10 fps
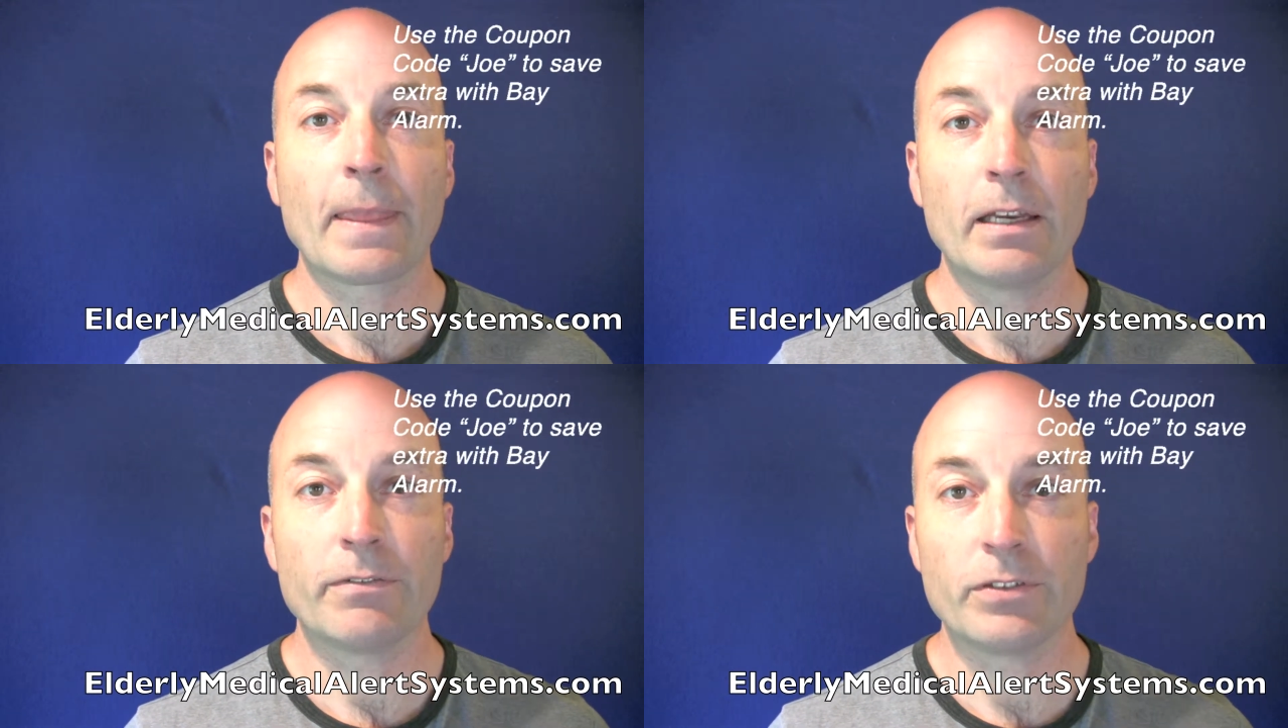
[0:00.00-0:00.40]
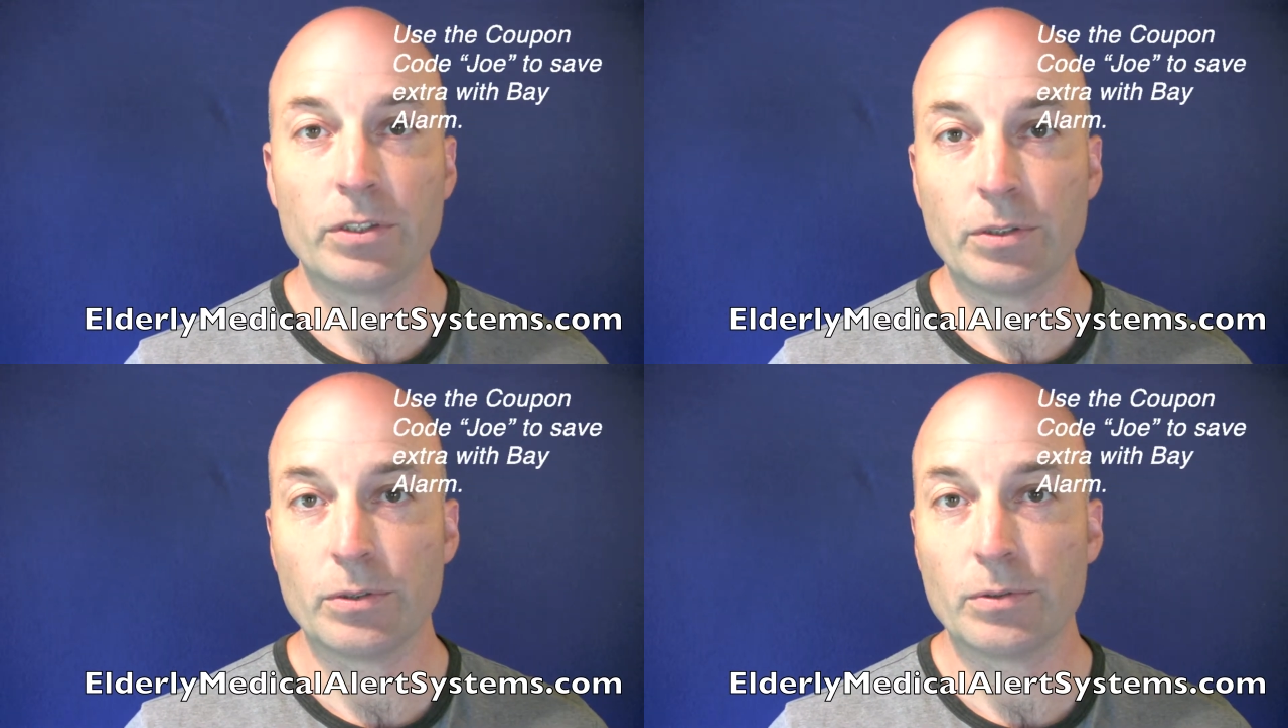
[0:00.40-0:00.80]
if
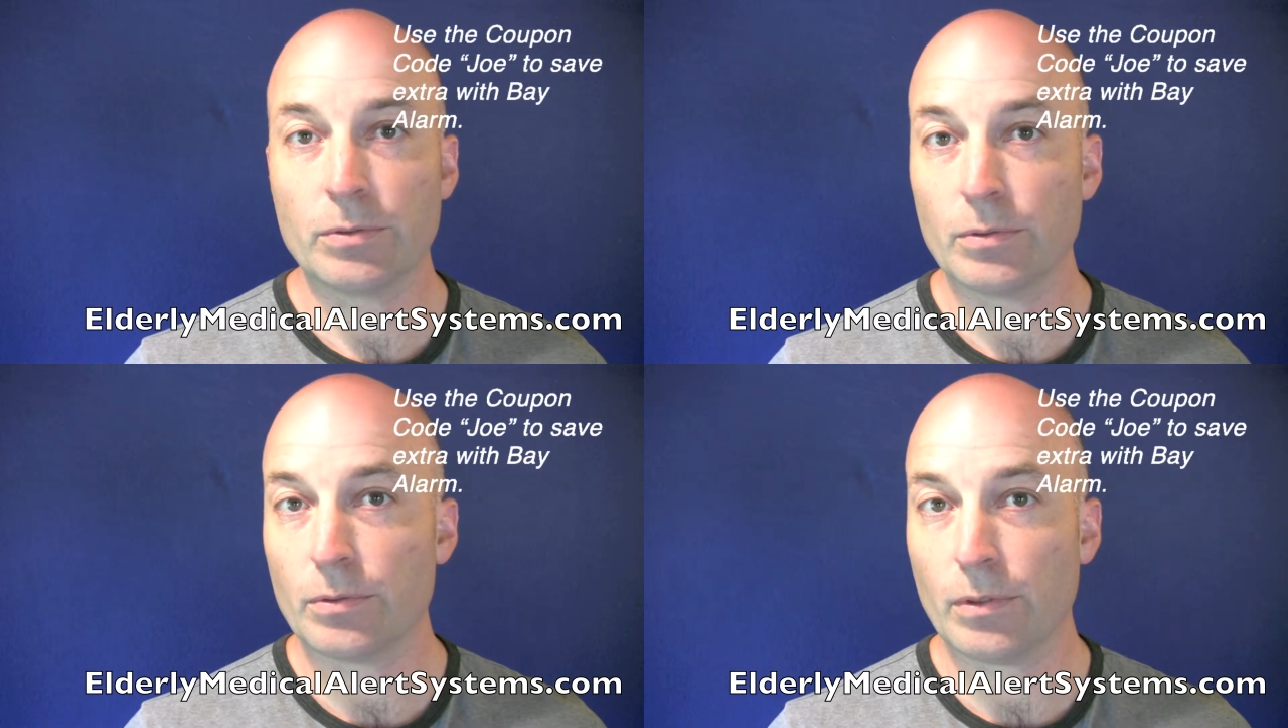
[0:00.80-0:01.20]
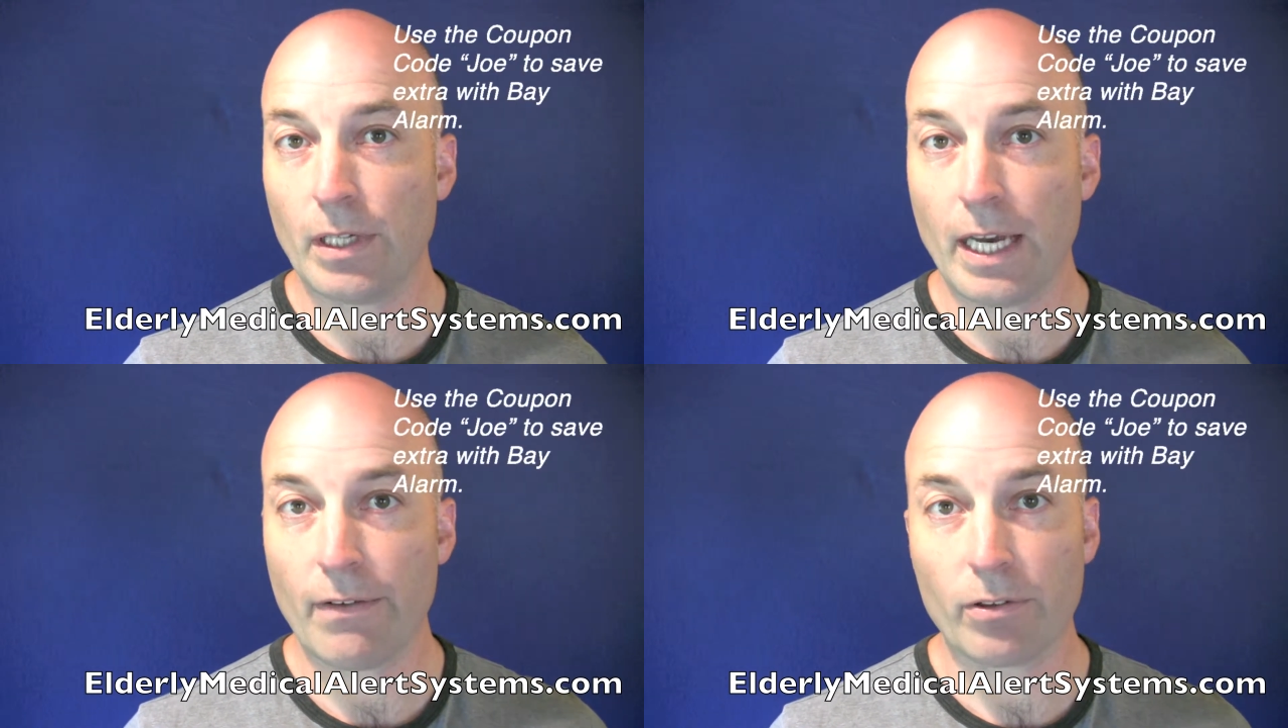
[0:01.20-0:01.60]
you
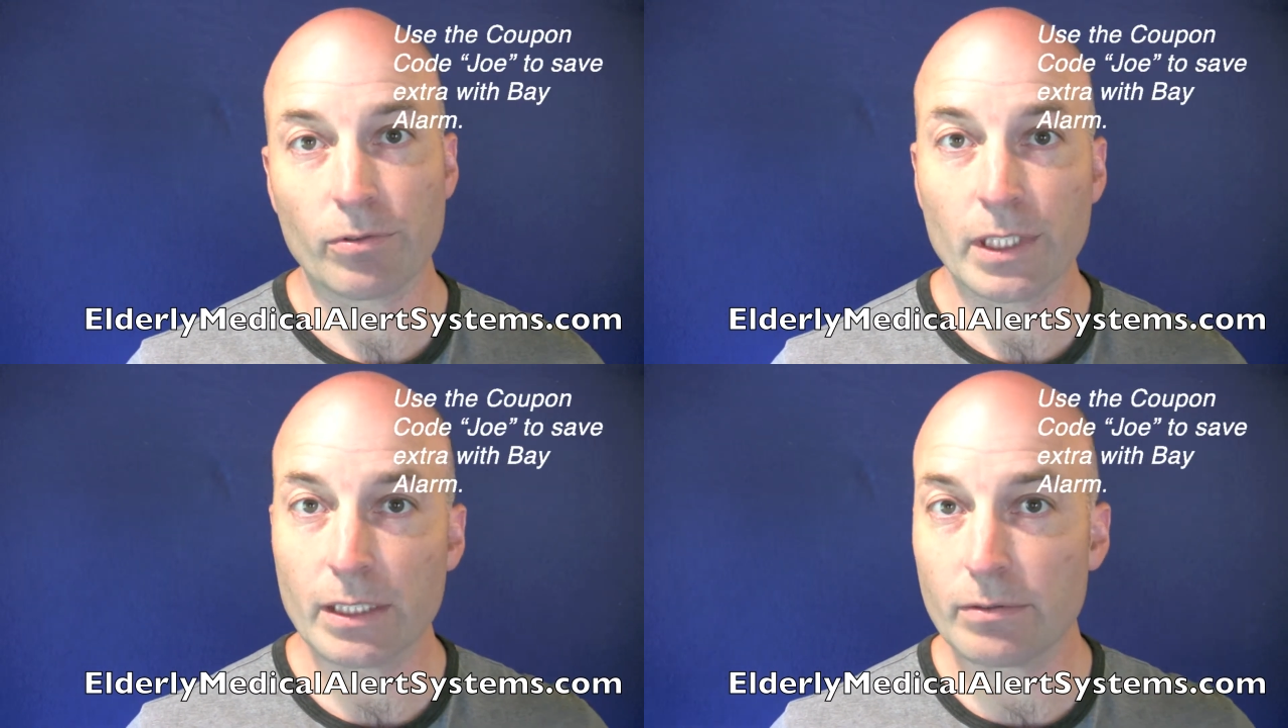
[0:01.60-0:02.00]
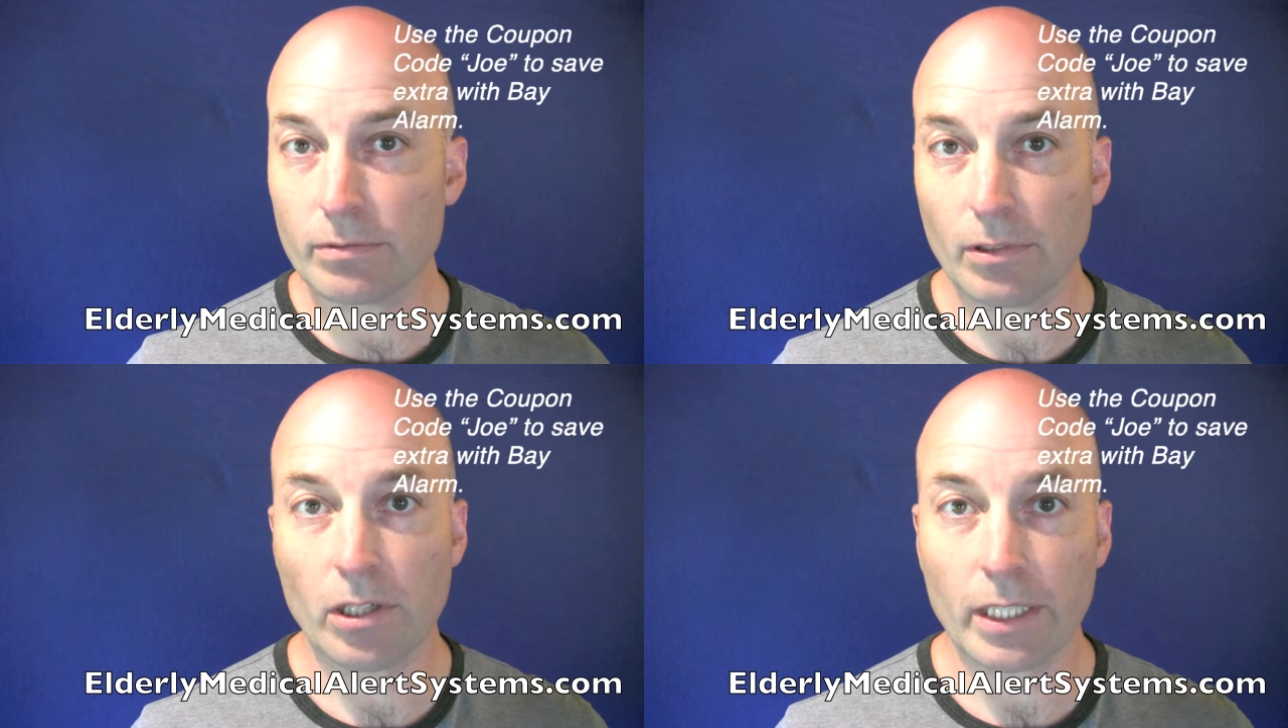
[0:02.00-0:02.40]
have a really
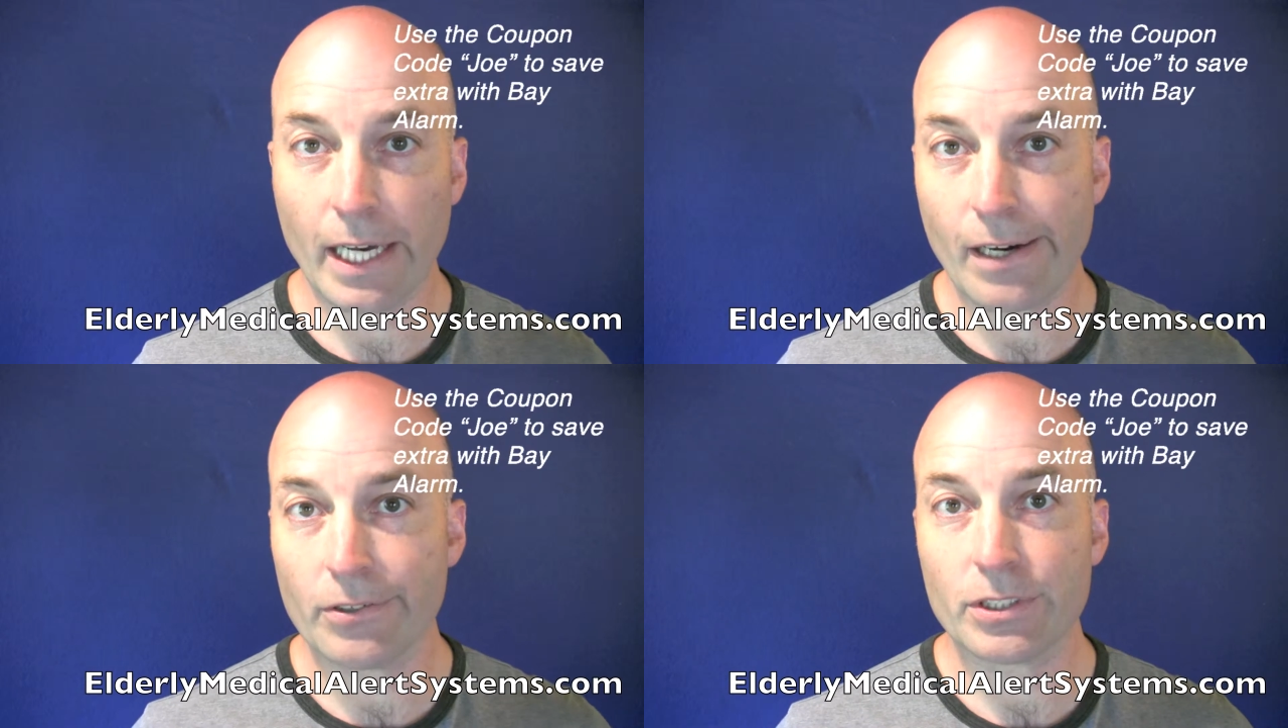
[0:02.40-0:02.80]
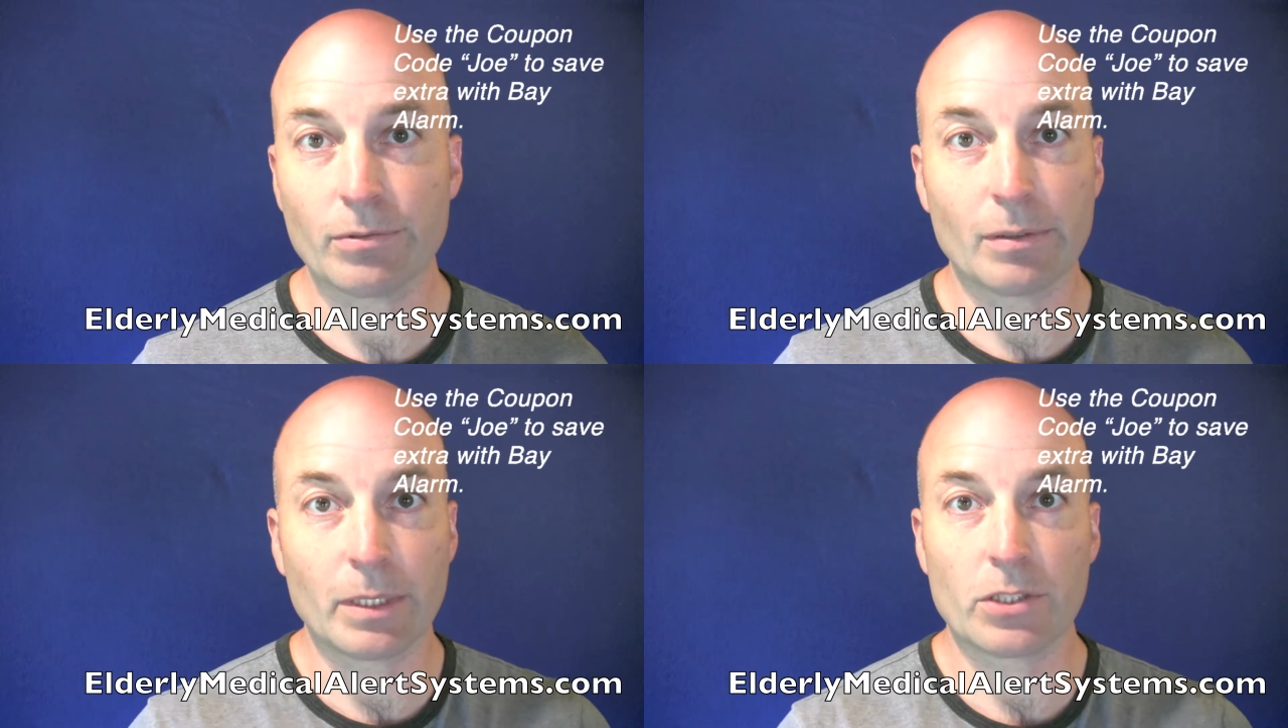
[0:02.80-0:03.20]
long house, you
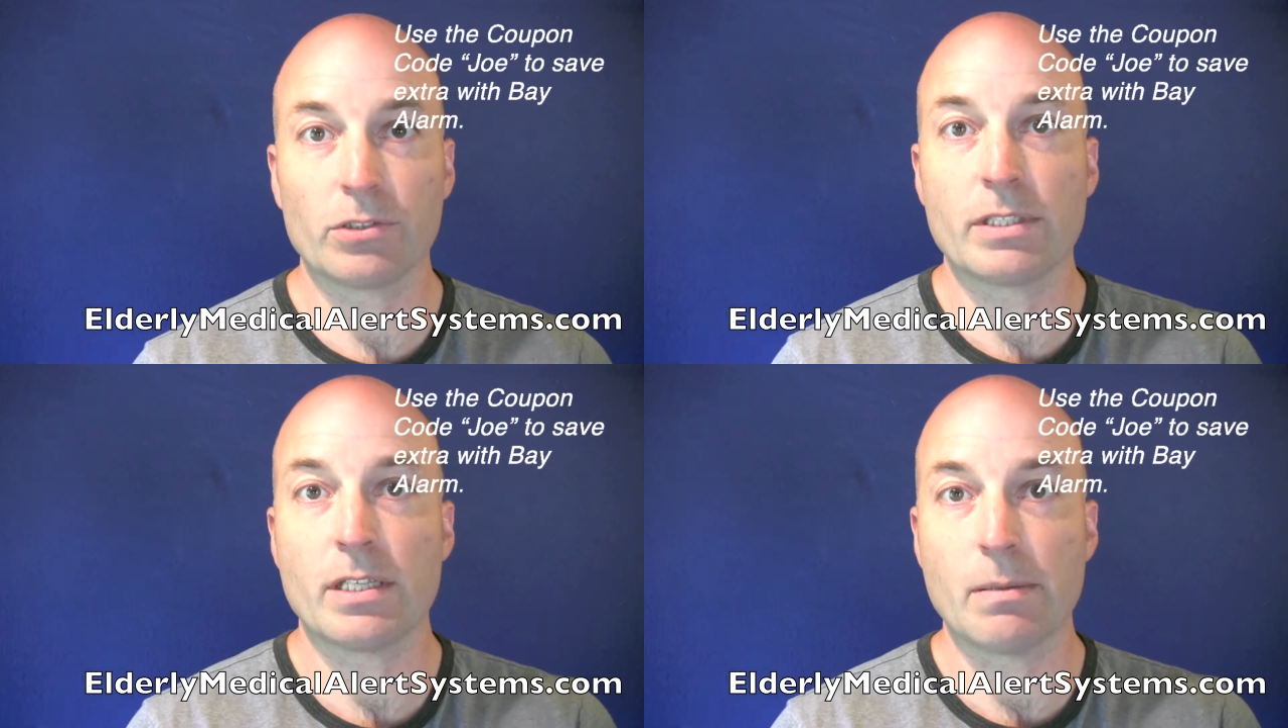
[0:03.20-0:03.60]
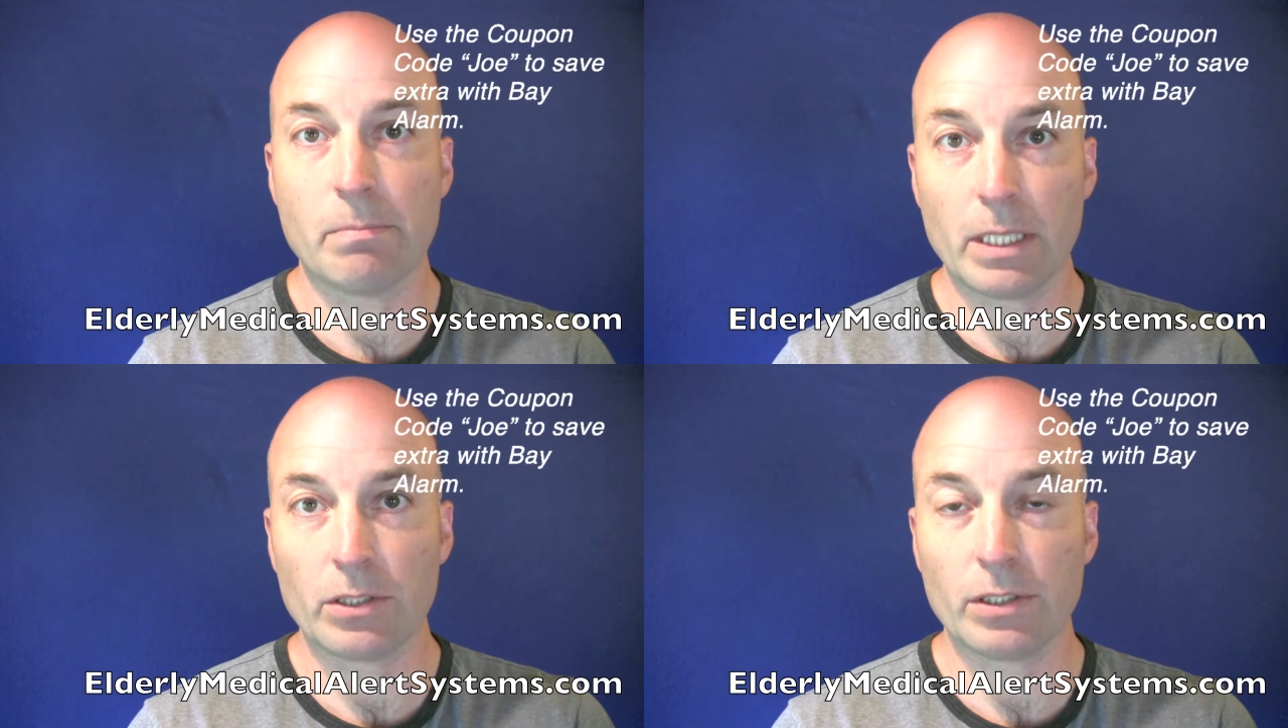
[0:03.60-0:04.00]
want to make sure it's in the
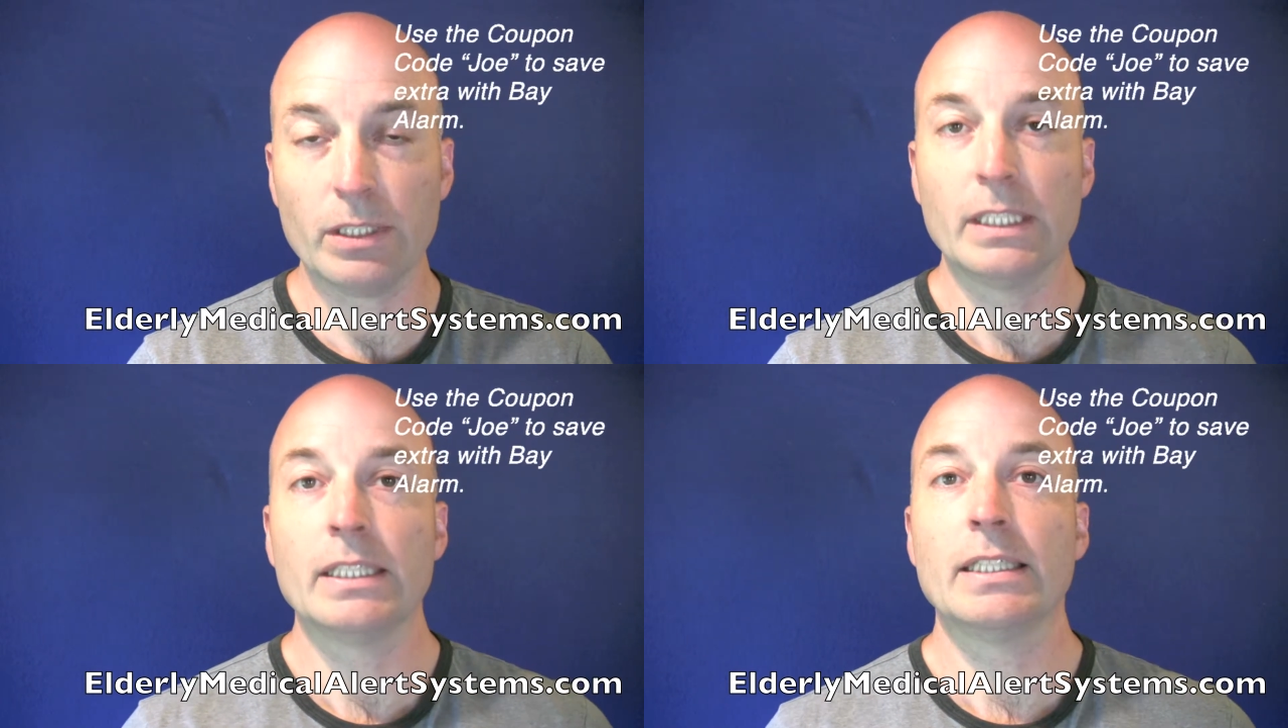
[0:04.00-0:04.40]
middle.